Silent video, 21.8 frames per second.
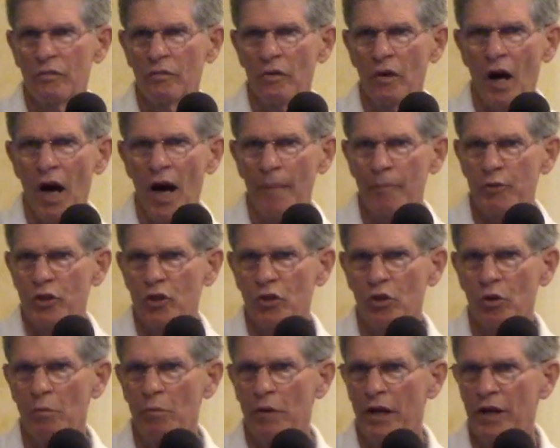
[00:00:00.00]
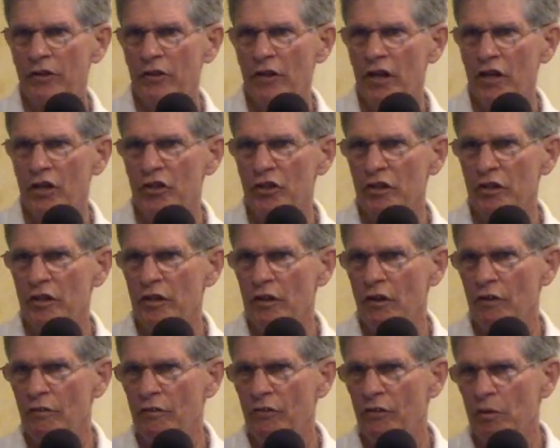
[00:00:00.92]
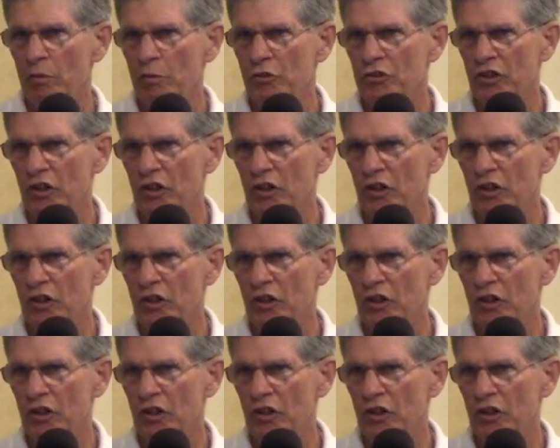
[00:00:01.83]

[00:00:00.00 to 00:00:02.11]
optional meditation here from